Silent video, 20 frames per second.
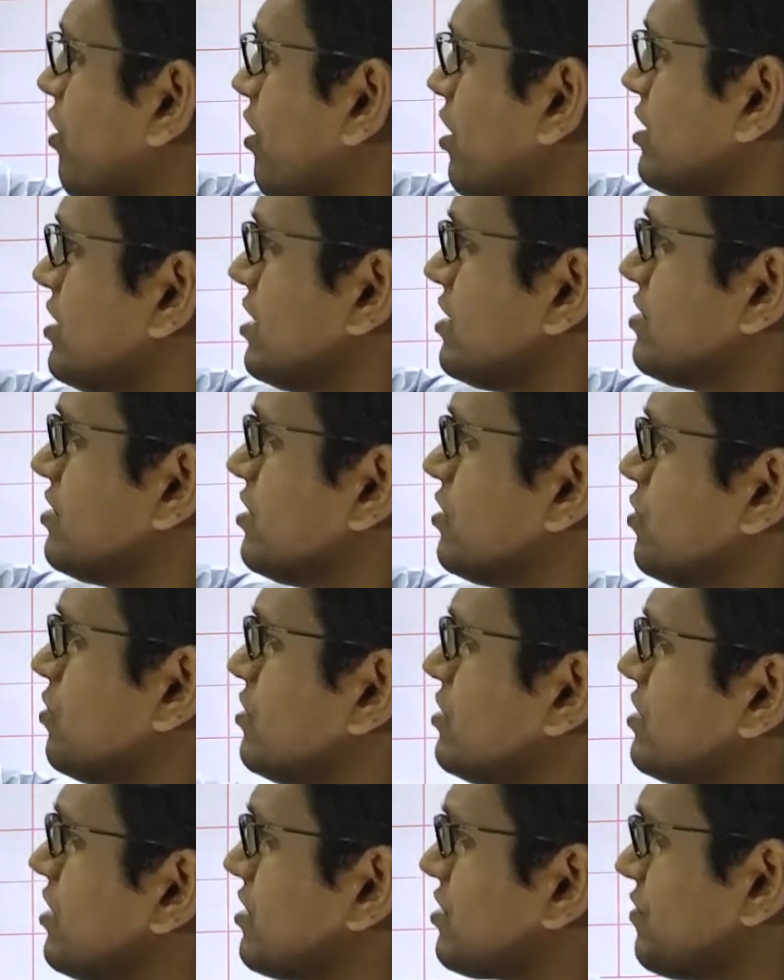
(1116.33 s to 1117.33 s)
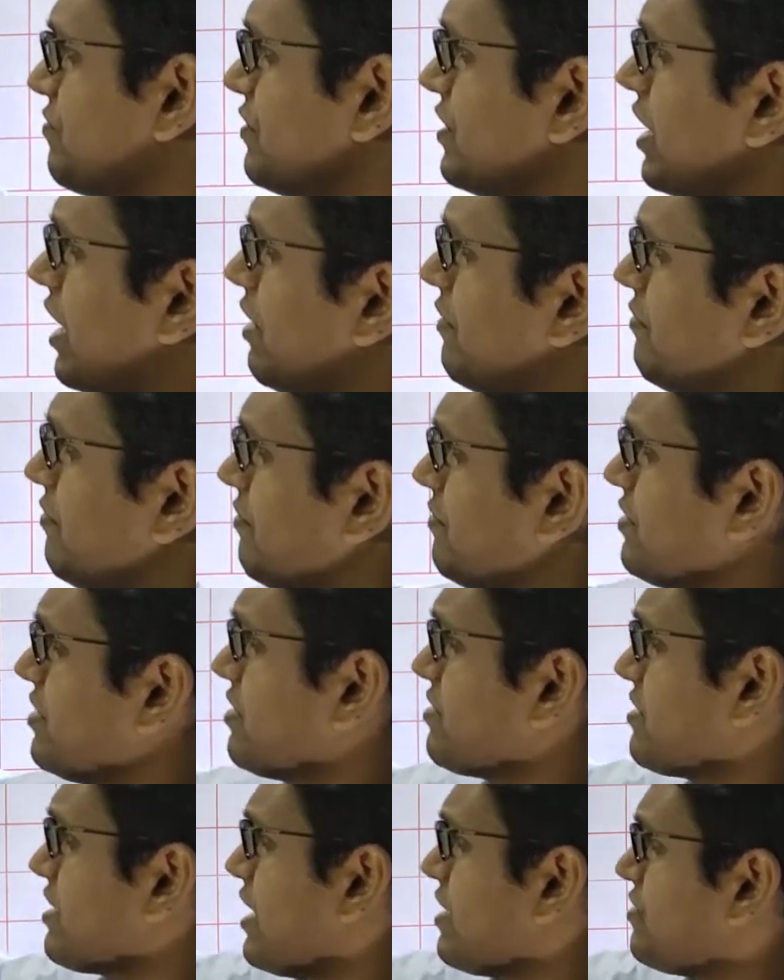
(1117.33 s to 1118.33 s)
all the 0 just
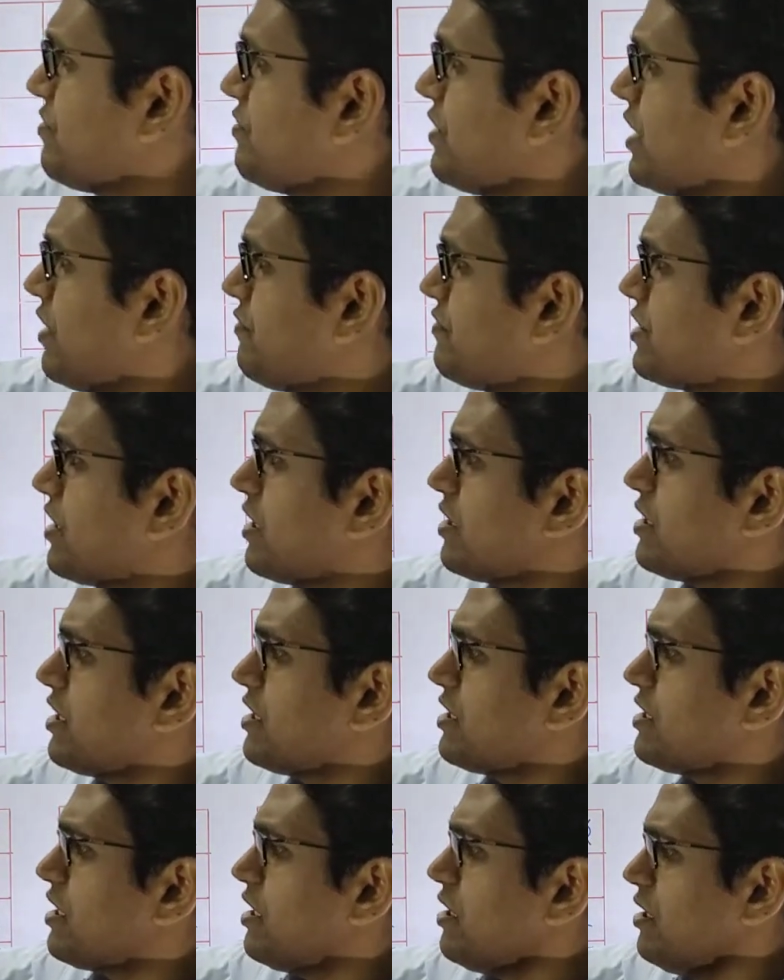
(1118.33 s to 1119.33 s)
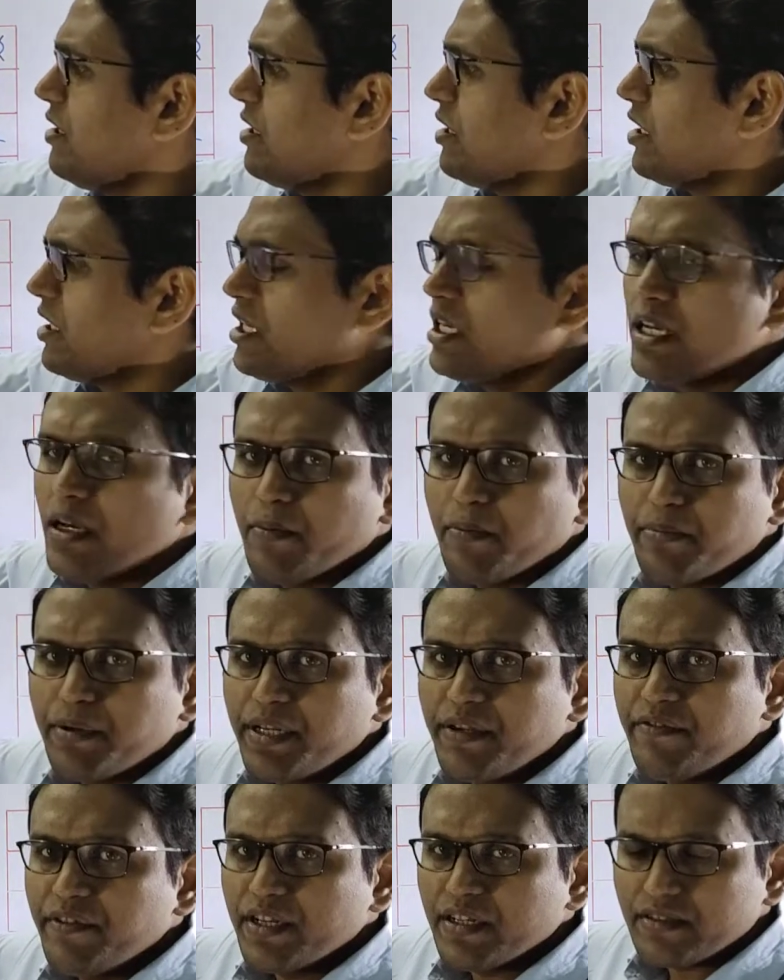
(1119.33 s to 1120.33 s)
as we have done in the
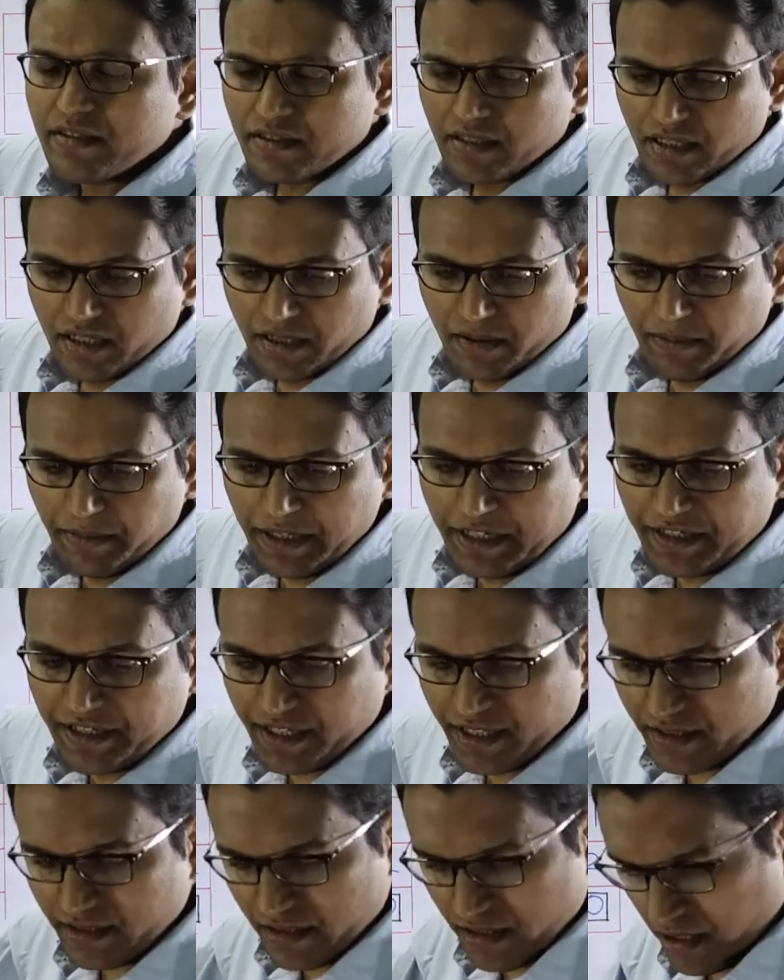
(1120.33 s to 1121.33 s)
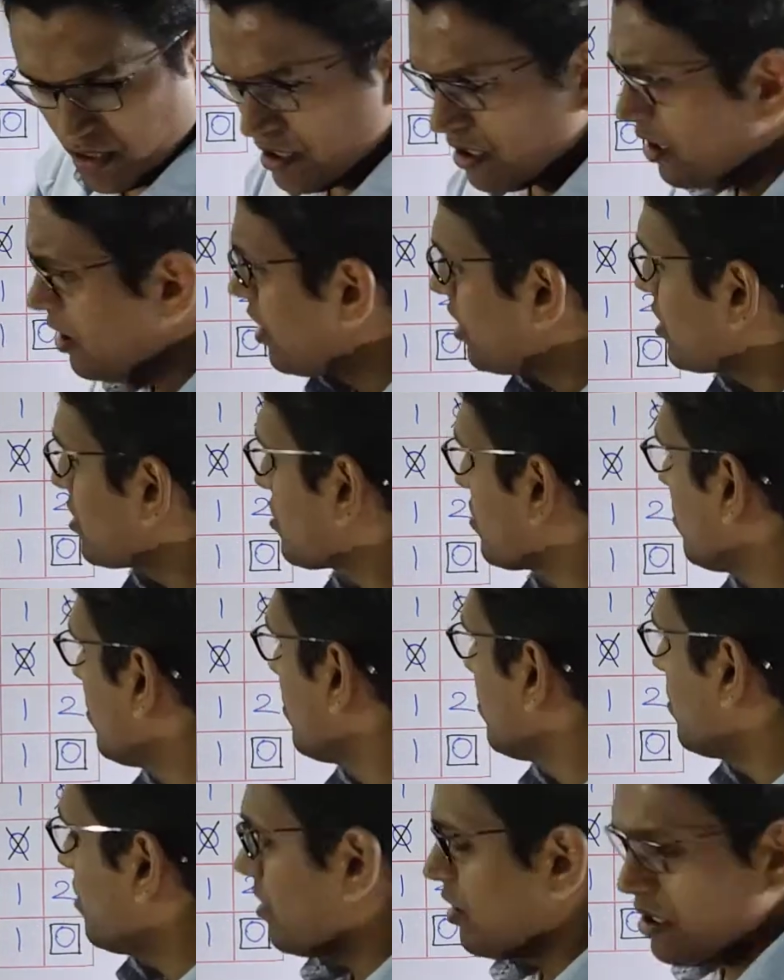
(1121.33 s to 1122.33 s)
previous matrix.
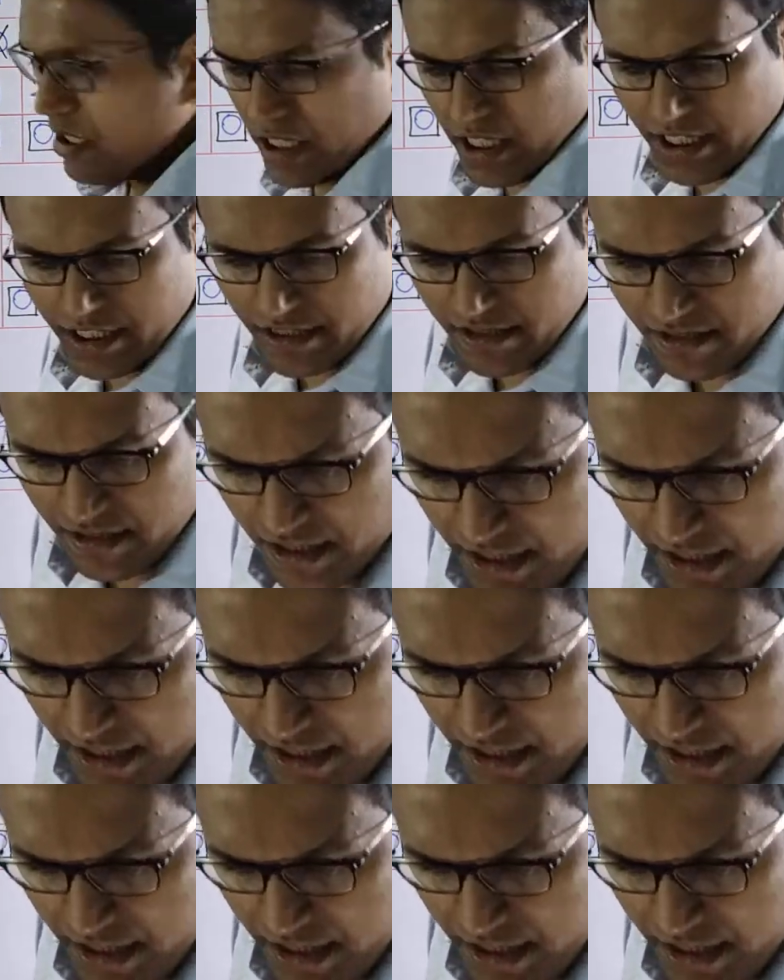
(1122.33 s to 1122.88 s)
So let us